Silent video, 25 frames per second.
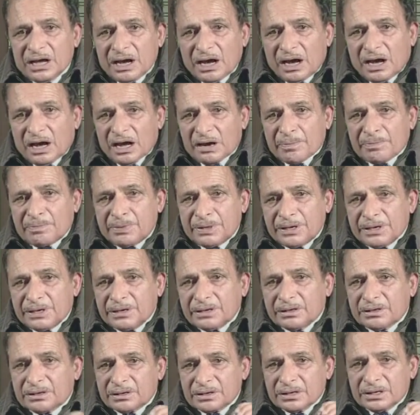are
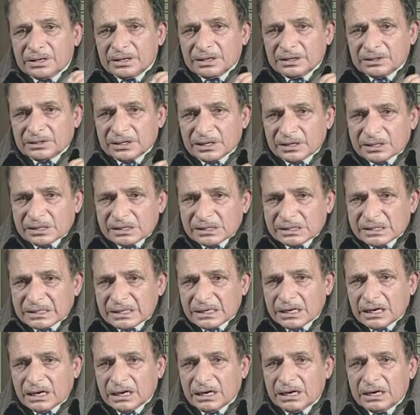being taken
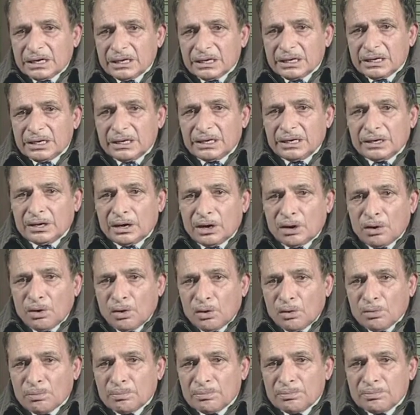care in
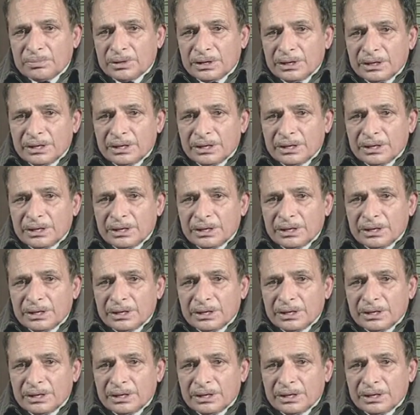home